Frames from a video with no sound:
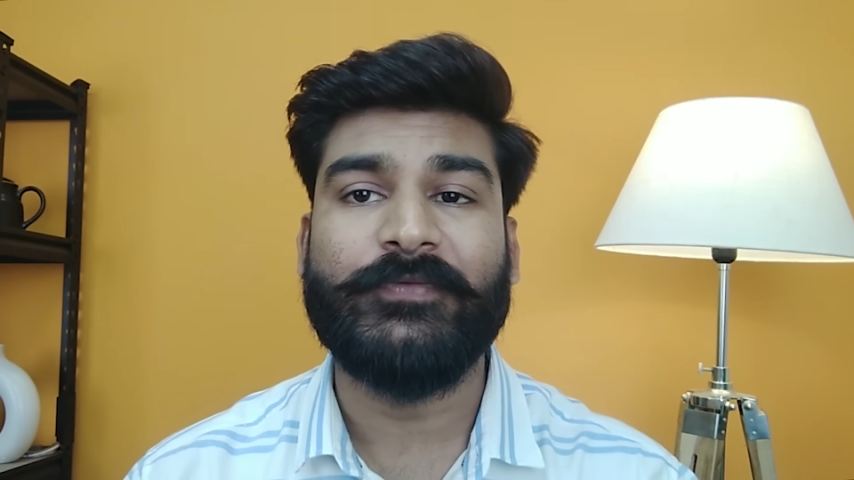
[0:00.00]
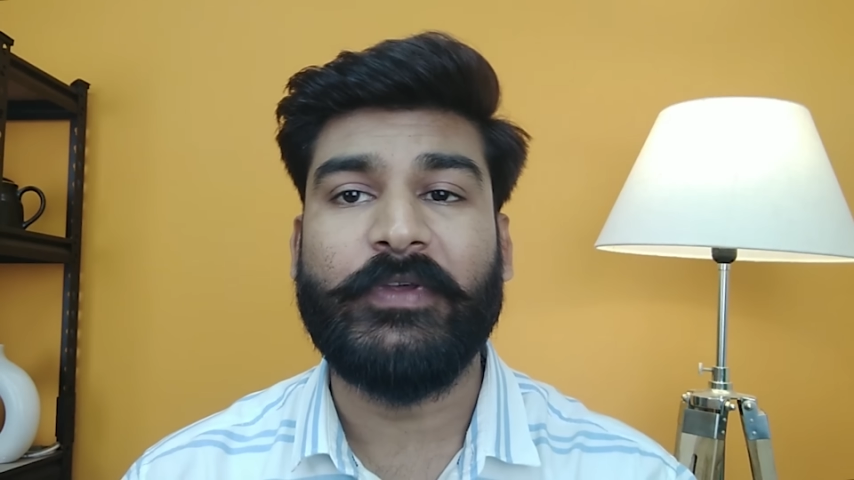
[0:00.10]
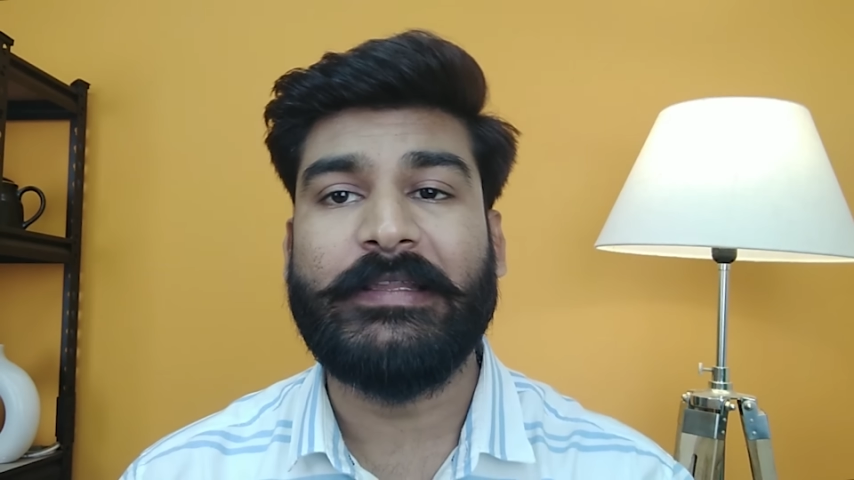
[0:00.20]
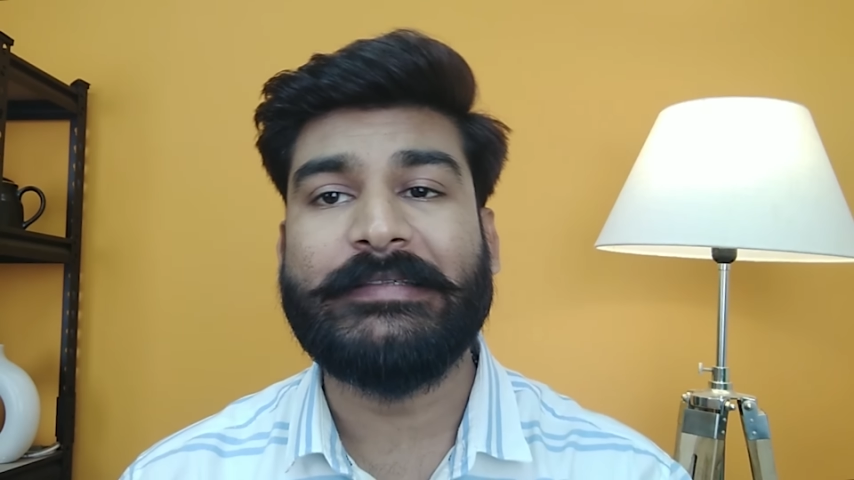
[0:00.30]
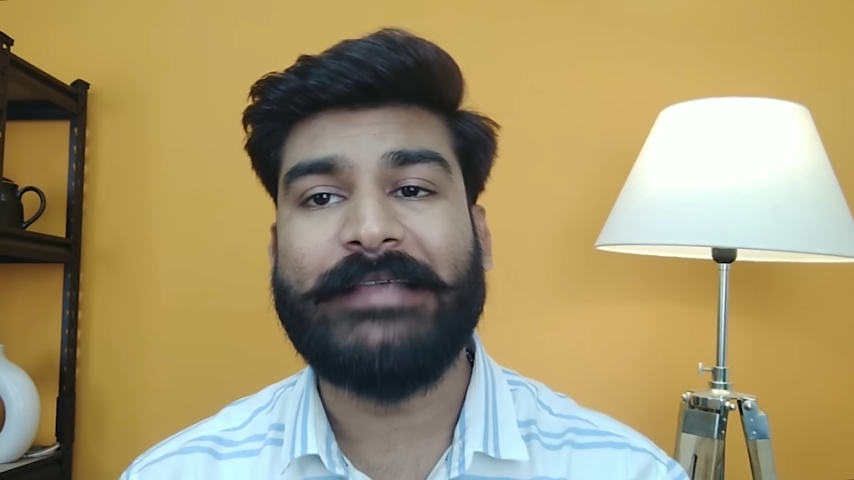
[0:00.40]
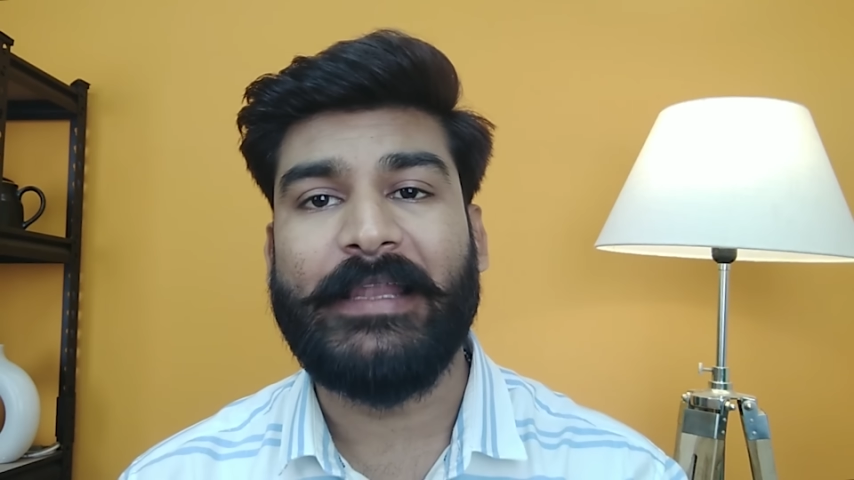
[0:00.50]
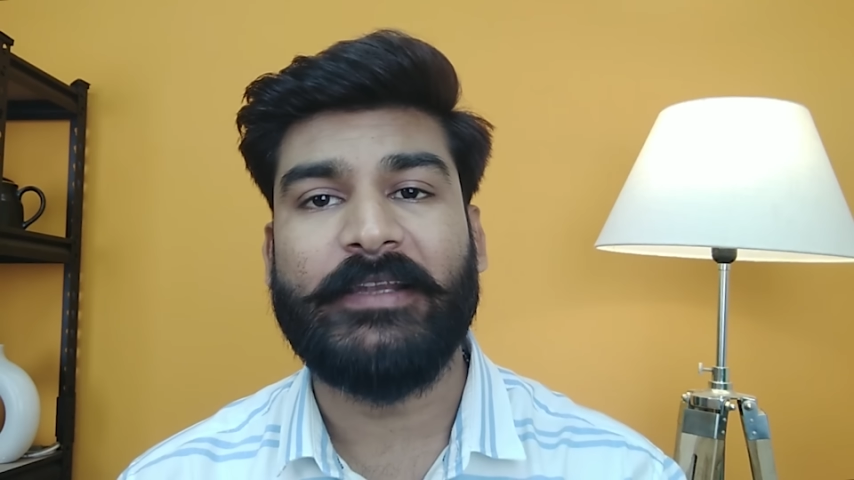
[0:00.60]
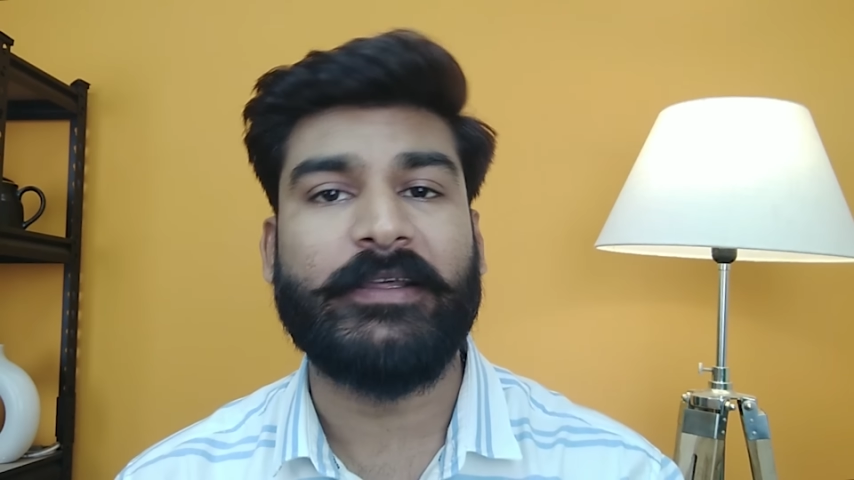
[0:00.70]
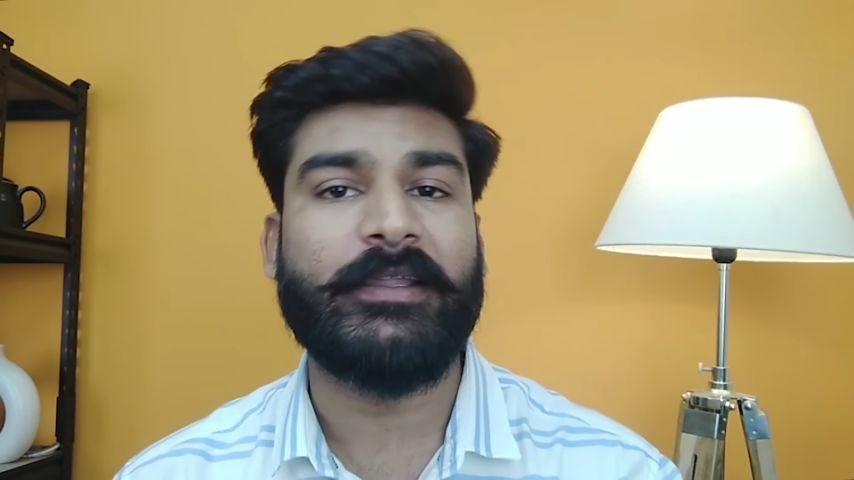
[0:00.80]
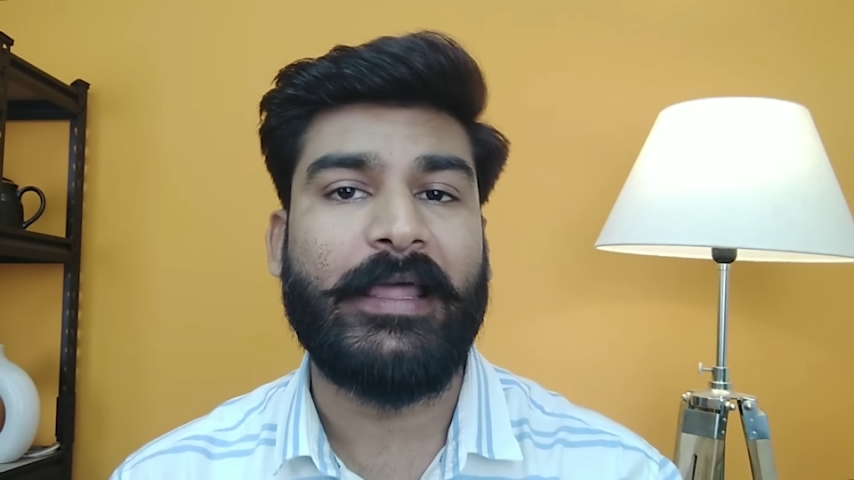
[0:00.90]
with
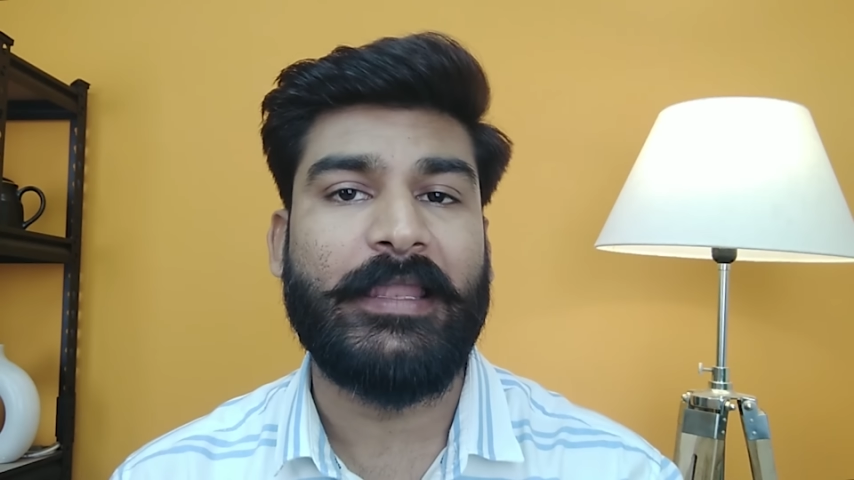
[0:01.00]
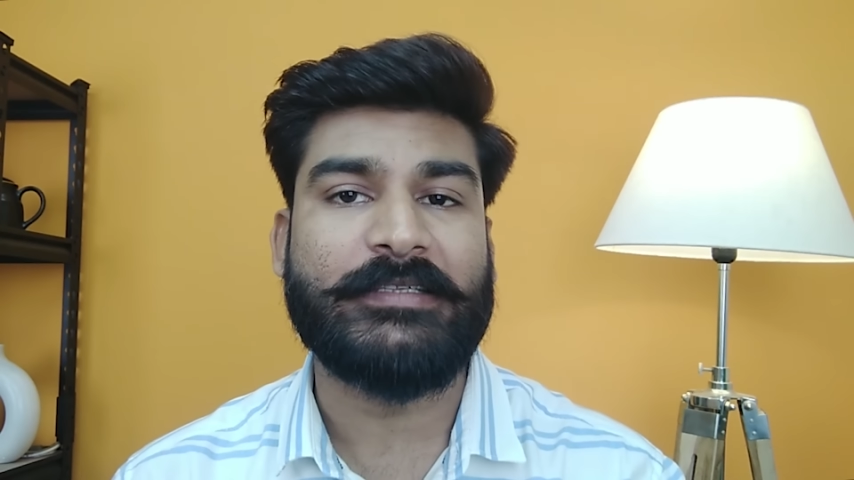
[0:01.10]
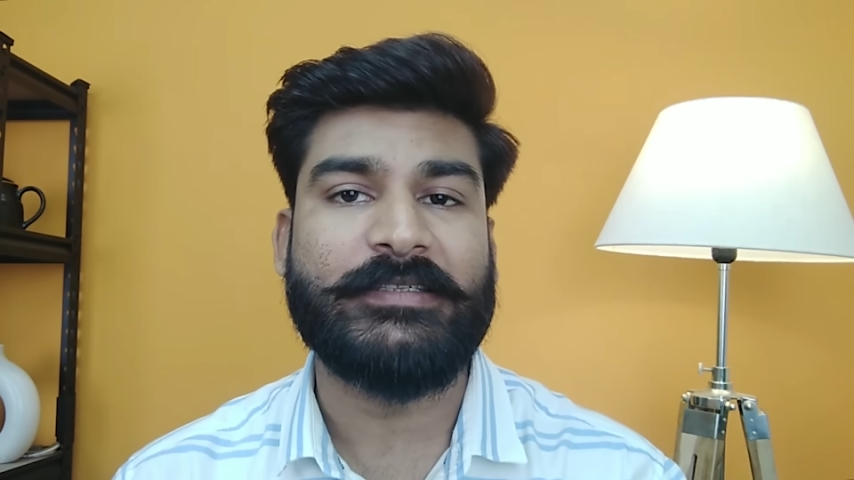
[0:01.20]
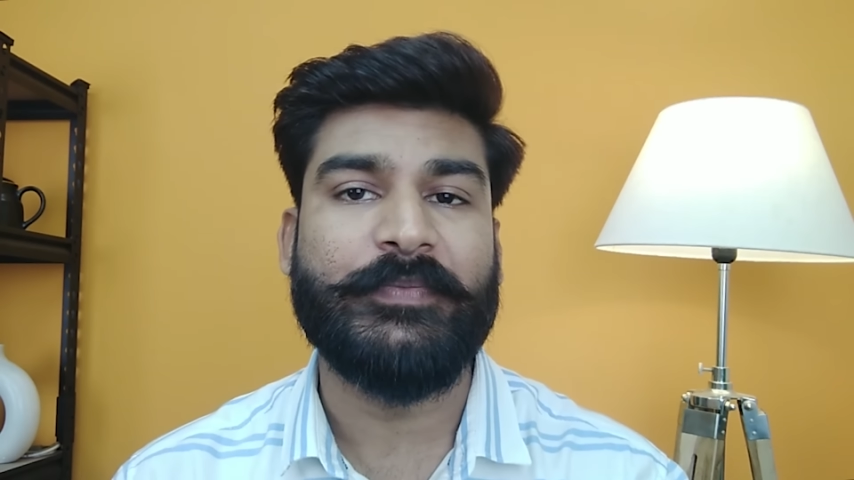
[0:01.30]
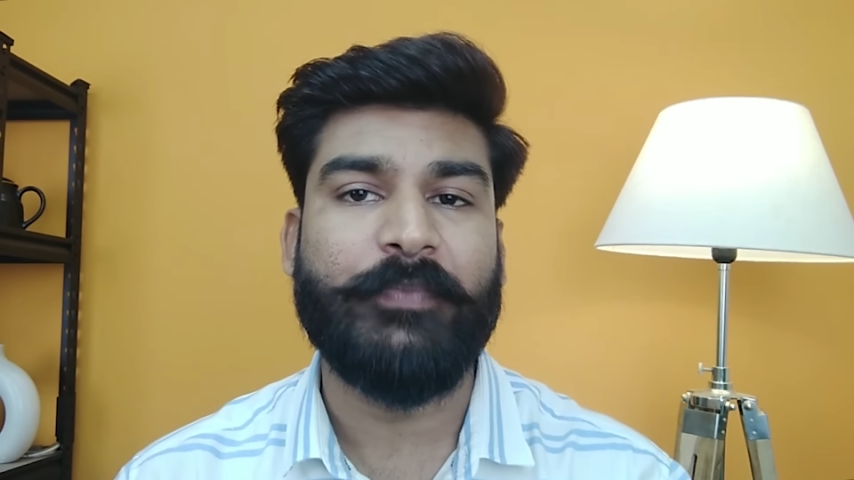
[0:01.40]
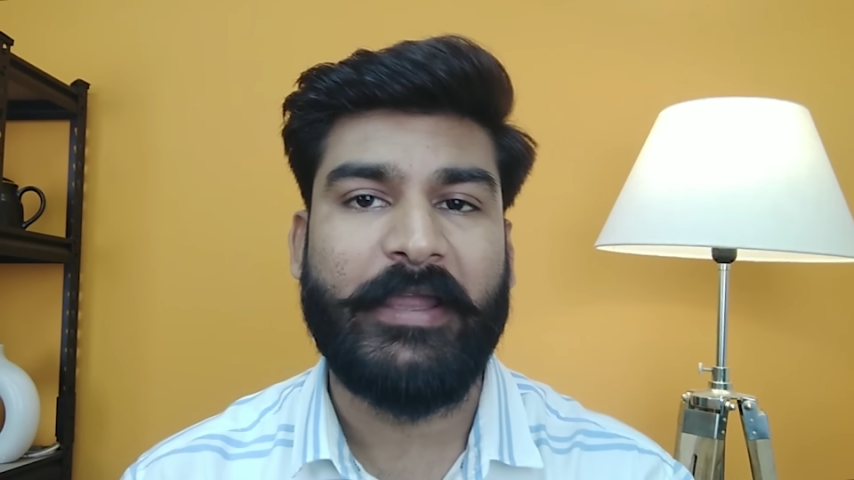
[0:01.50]
Senator Alex